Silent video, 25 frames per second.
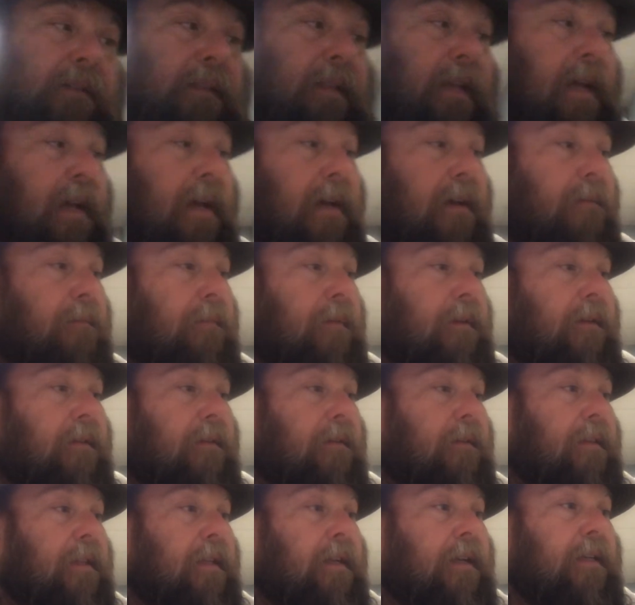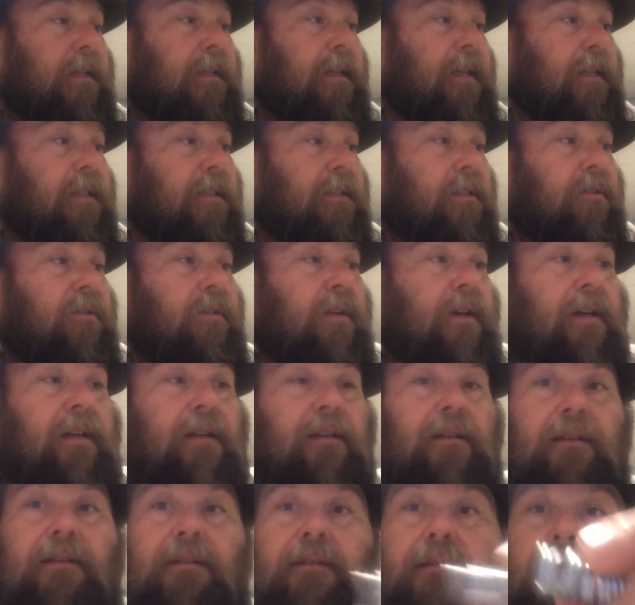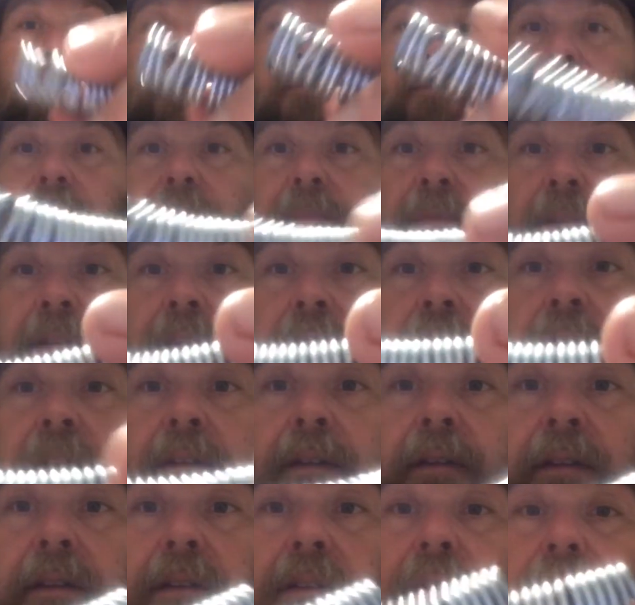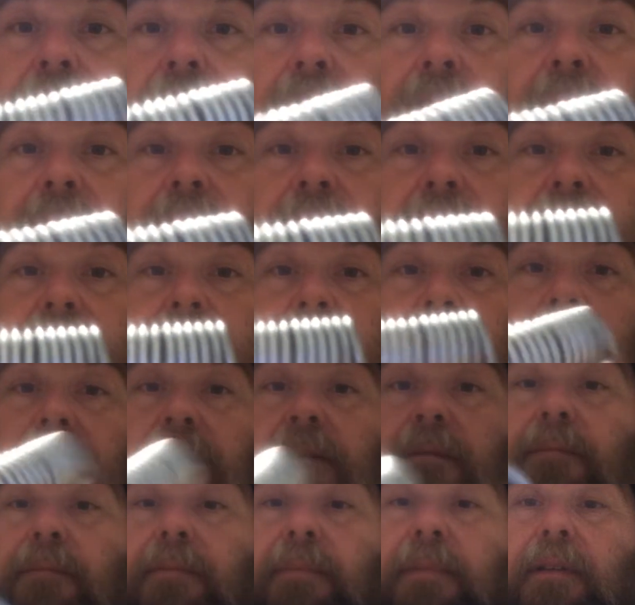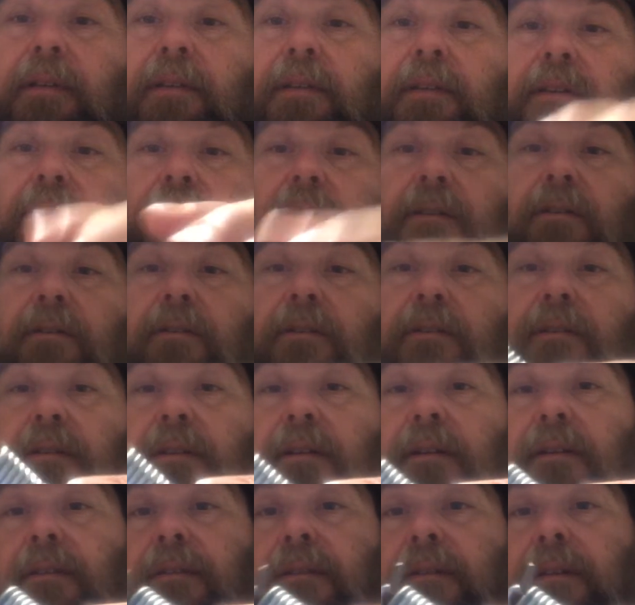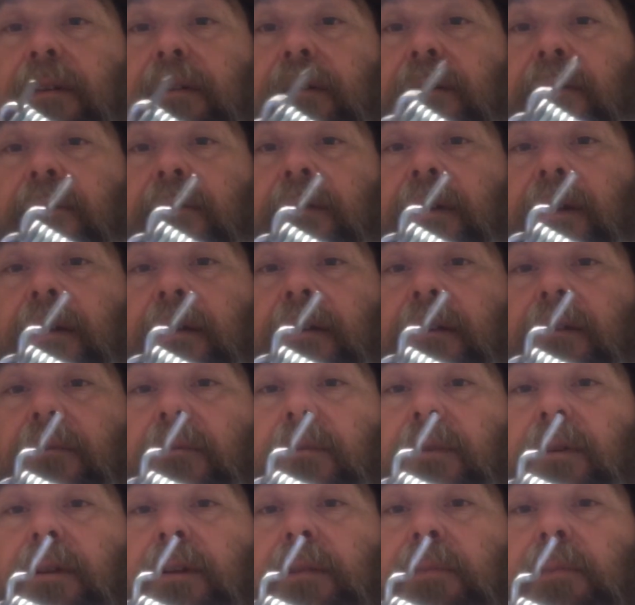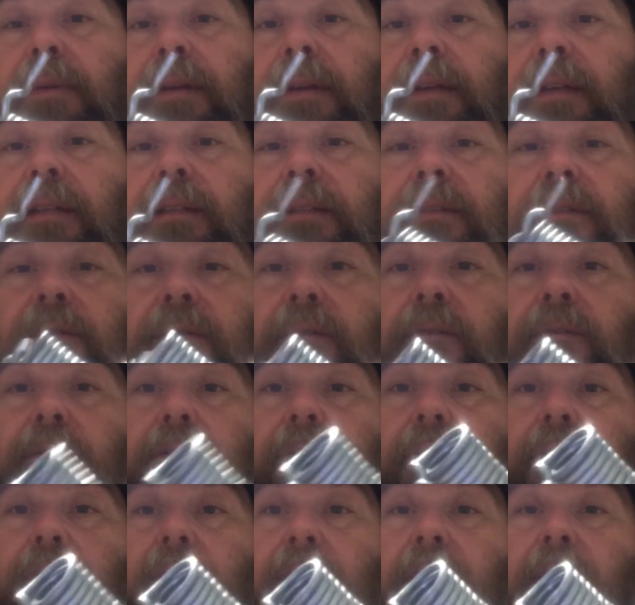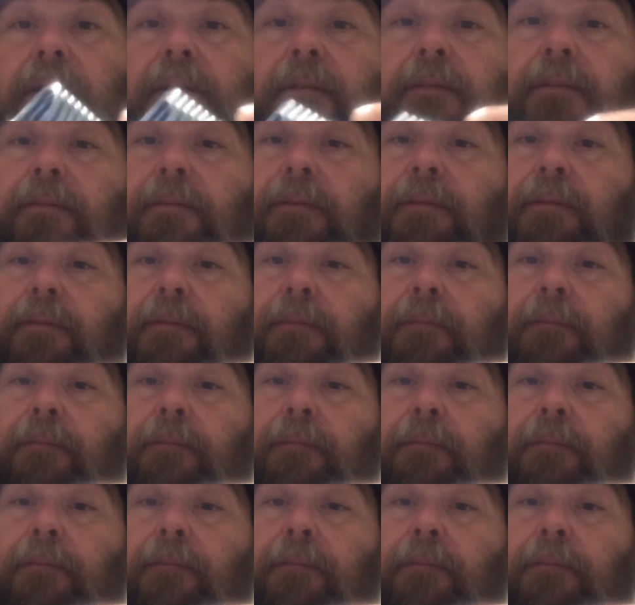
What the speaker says: time that it takes to try to fix that up. And then you go to the other end, and right here where it begins to coil off,